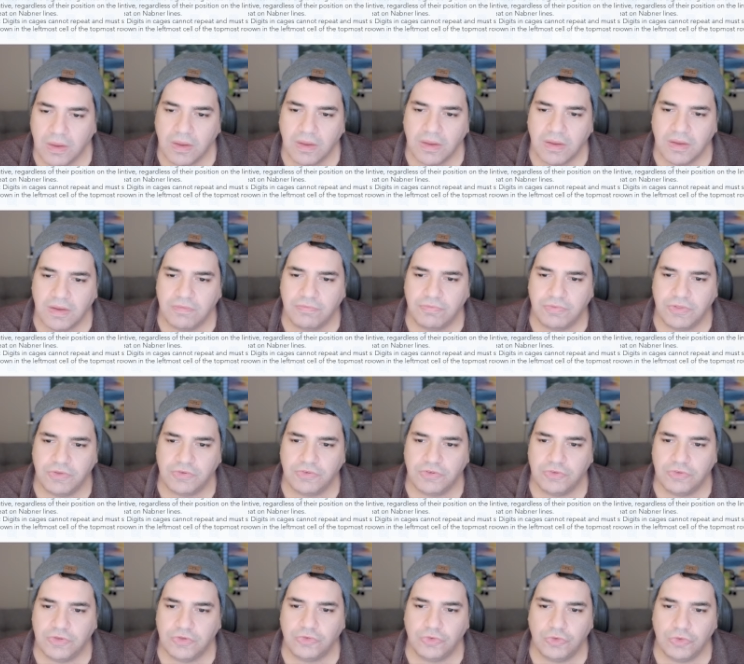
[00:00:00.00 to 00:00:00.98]
If this is
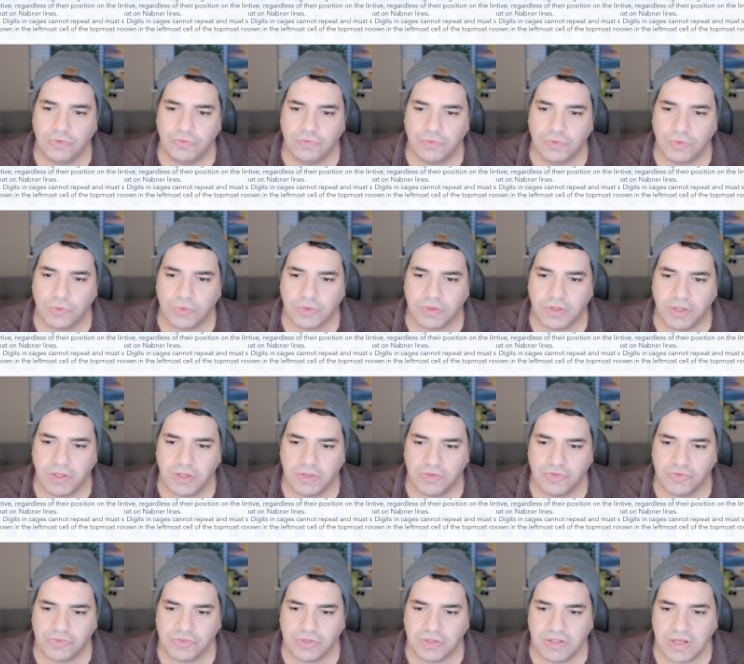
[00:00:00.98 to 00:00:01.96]
a 2-4 cage,
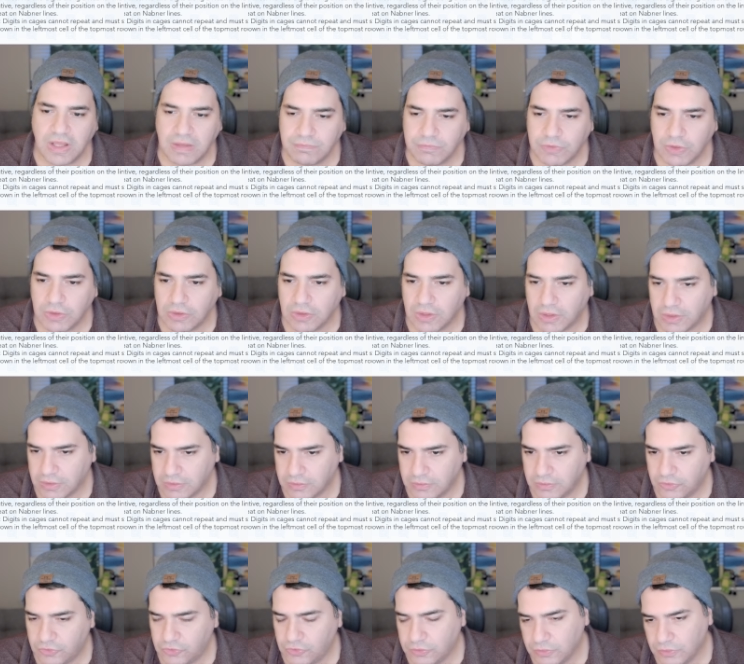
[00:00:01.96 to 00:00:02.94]
it's a Nabner line.
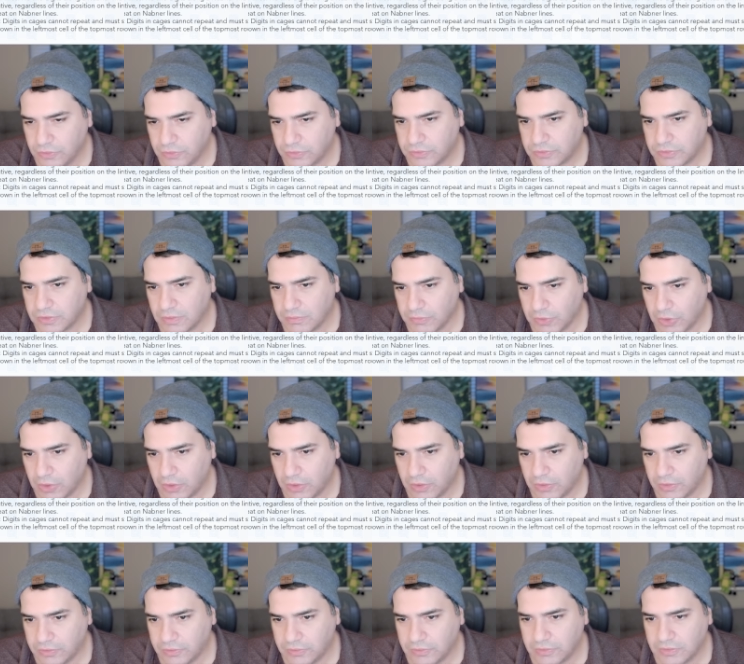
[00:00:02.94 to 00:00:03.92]
Sleuth, come
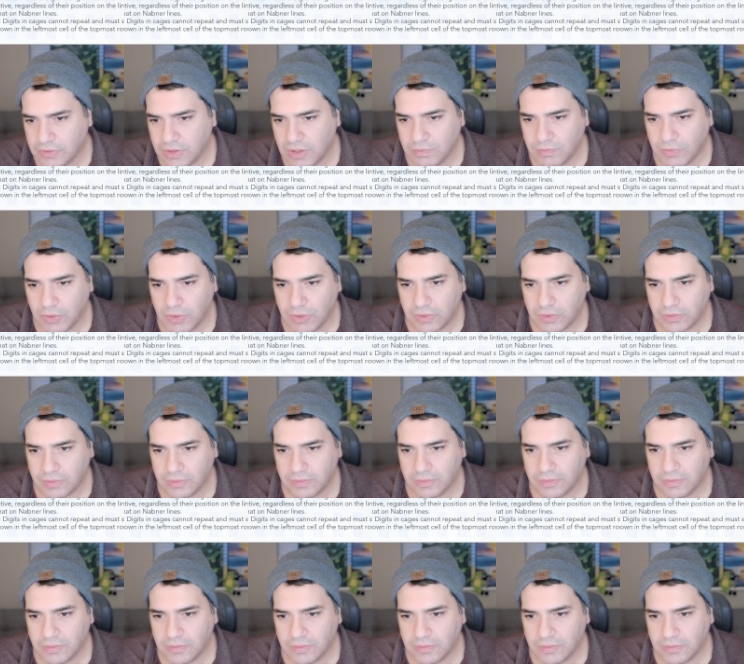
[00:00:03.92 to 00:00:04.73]
on, come on.